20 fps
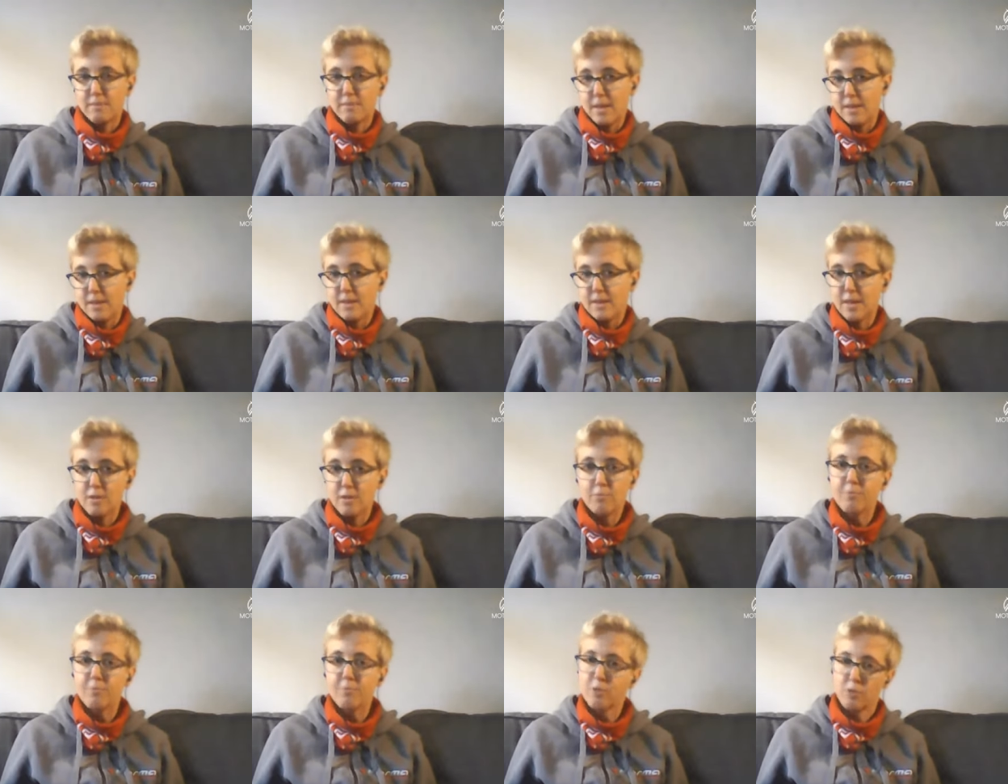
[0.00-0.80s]
and
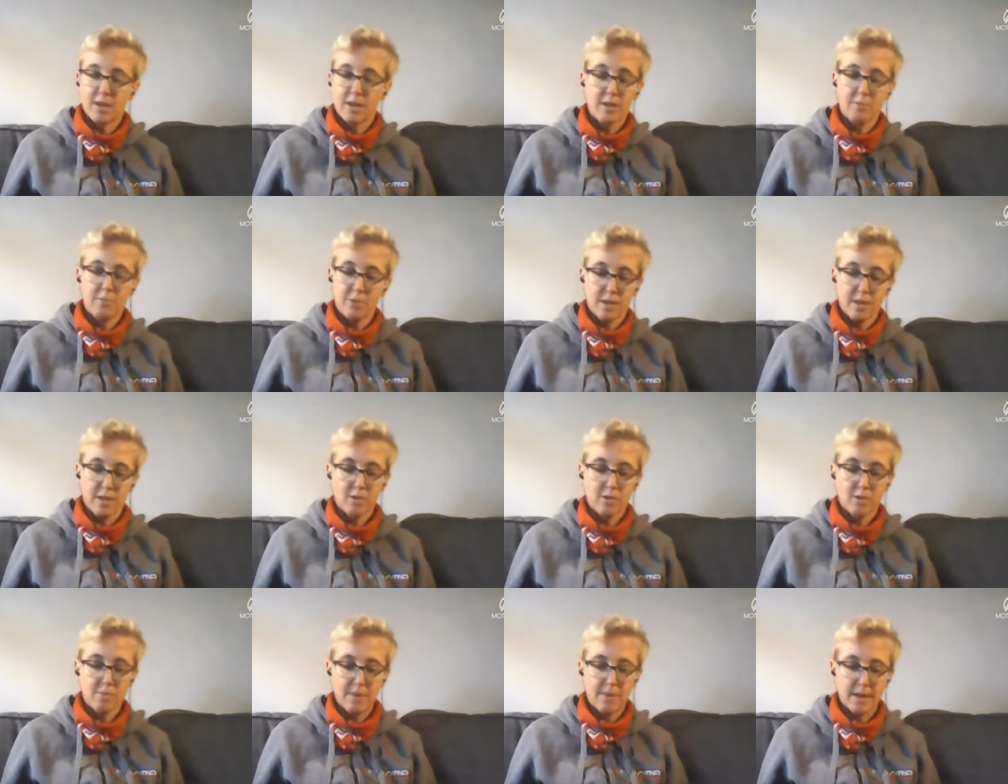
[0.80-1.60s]
then we can bring
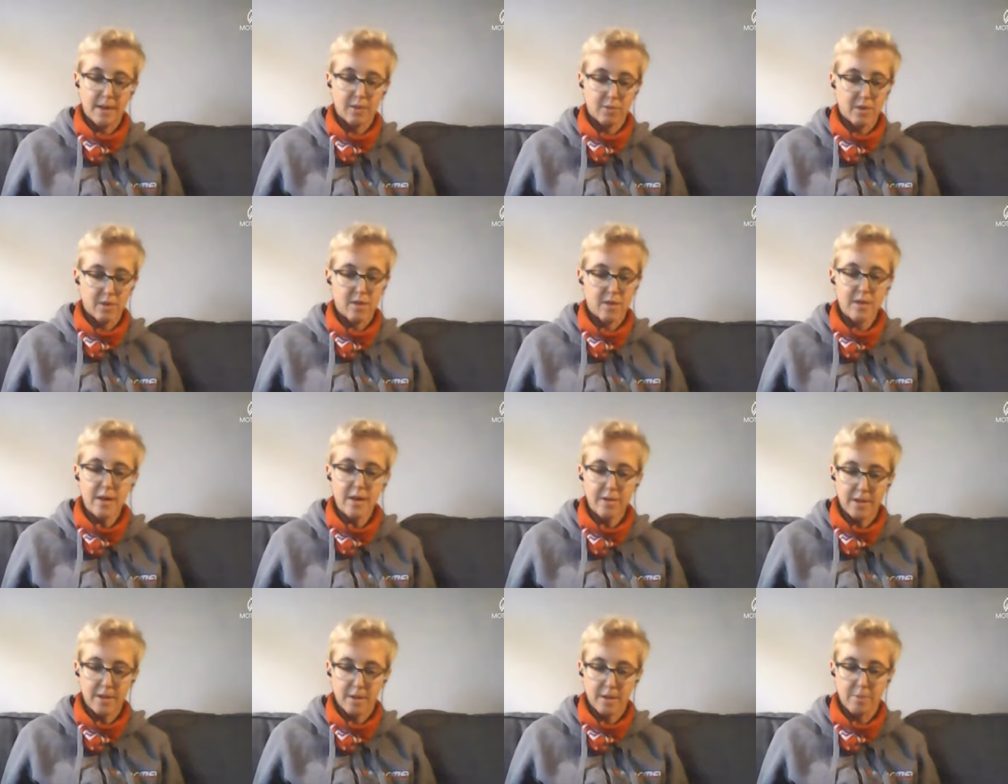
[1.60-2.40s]
your bike to the
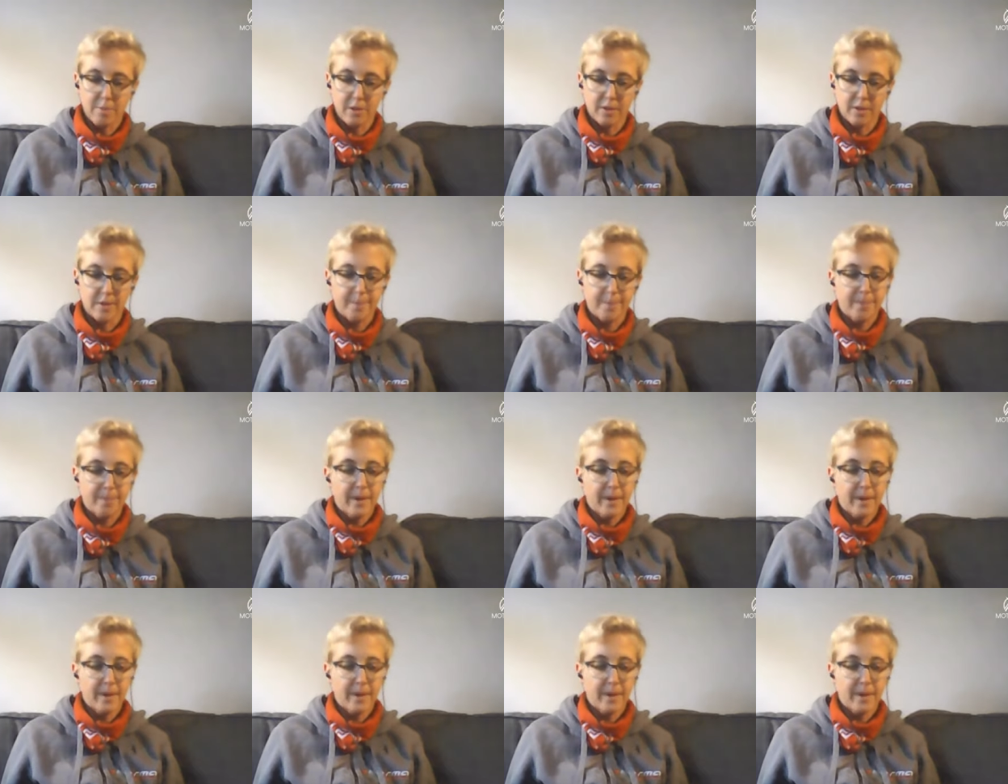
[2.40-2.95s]
starting point.